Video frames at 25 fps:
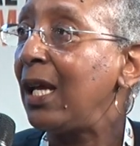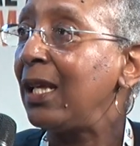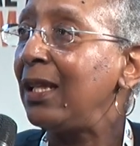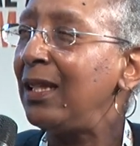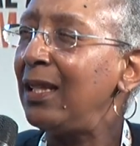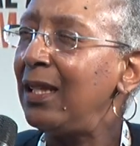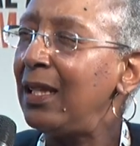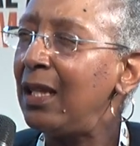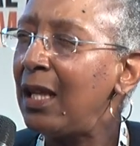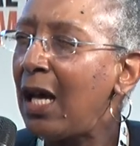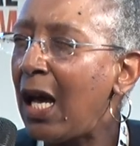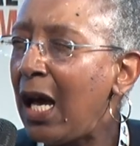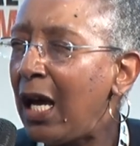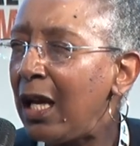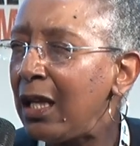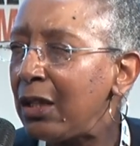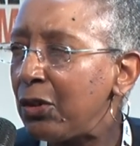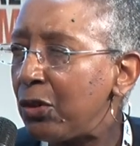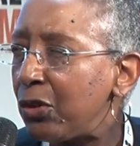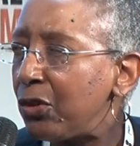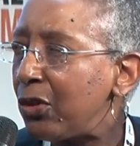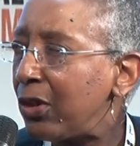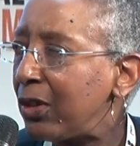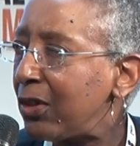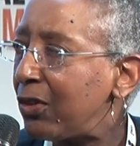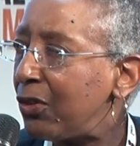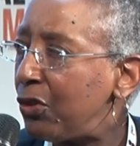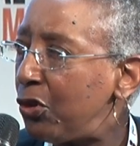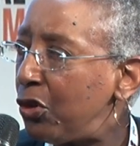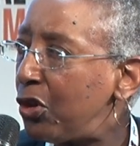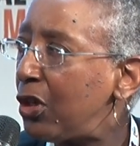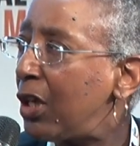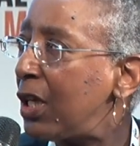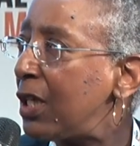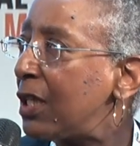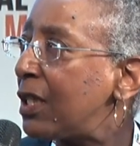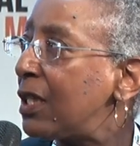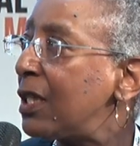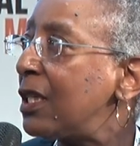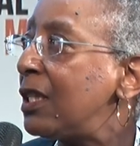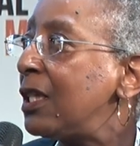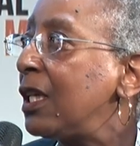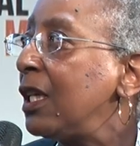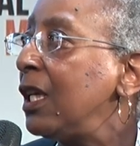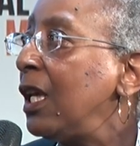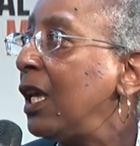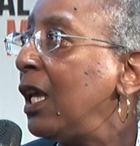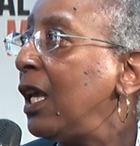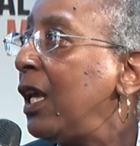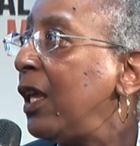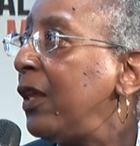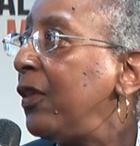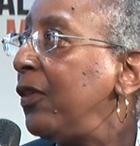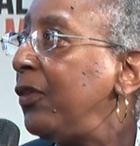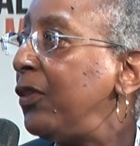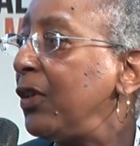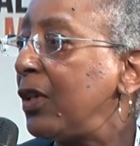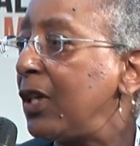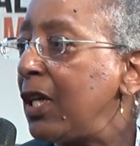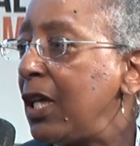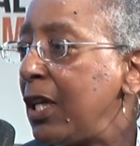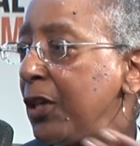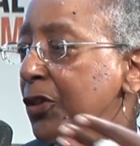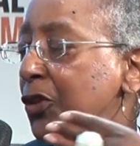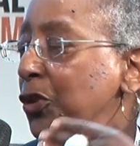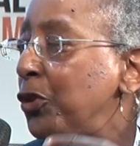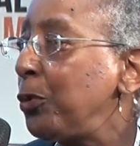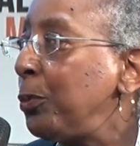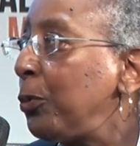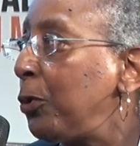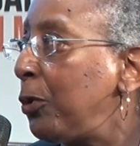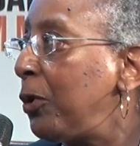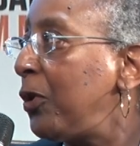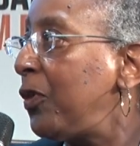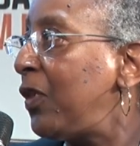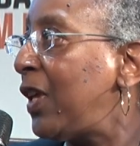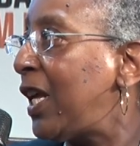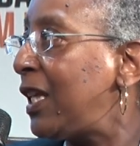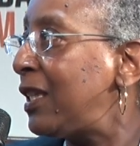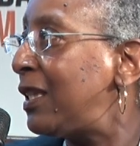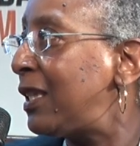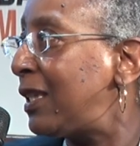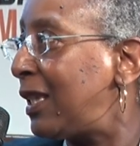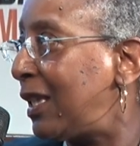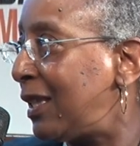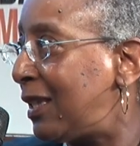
not just the customer that's